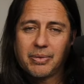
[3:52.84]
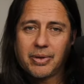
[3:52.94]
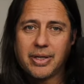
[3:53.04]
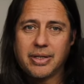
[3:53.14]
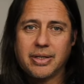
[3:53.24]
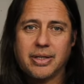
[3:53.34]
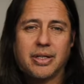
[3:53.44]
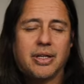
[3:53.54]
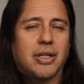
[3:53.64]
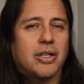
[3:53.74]

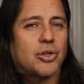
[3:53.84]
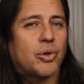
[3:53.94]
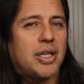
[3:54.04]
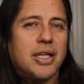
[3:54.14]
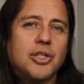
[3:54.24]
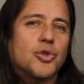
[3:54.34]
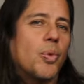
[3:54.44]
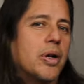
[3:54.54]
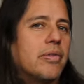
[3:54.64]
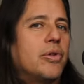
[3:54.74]
Right? So each
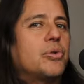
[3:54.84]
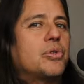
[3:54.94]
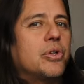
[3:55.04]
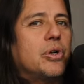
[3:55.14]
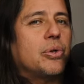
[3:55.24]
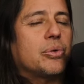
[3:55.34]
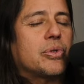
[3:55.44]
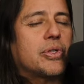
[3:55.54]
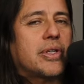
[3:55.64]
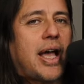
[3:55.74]
one of those
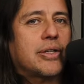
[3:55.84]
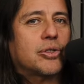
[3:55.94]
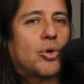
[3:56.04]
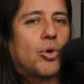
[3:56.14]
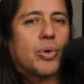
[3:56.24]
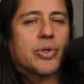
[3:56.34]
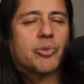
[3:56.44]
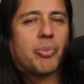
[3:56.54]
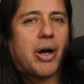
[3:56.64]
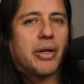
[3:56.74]
notes has a
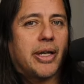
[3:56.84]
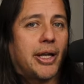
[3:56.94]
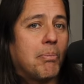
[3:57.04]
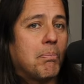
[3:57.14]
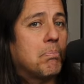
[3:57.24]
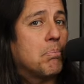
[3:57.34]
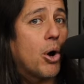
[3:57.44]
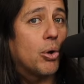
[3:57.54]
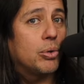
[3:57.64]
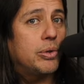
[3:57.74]
corresponding
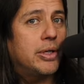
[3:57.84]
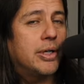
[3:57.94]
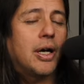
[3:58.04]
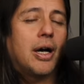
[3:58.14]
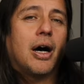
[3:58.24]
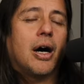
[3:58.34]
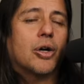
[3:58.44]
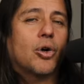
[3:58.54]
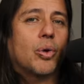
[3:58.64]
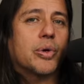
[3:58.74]
mode, a
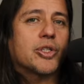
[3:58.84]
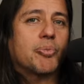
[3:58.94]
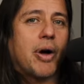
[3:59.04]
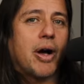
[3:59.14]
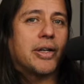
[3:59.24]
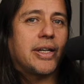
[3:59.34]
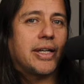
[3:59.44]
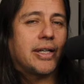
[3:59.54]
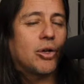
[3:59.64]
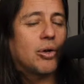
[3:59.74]

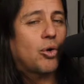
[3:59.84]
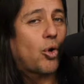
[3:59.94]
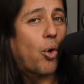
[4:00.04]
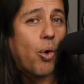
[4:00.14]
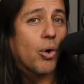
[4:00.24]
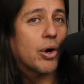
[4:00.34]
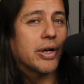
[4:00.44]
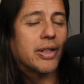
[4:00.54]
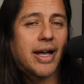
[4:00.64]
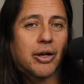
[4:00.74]
corresponding
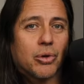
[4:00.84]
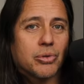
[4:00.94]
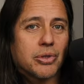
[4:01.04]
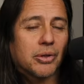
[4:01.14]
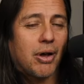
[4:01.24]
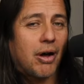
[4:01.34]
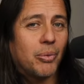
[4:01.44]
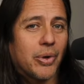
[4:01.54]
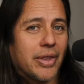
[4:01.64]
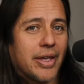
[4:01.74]
chord that goes along
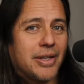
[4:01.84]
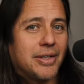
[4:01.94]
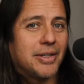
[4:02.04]
with it.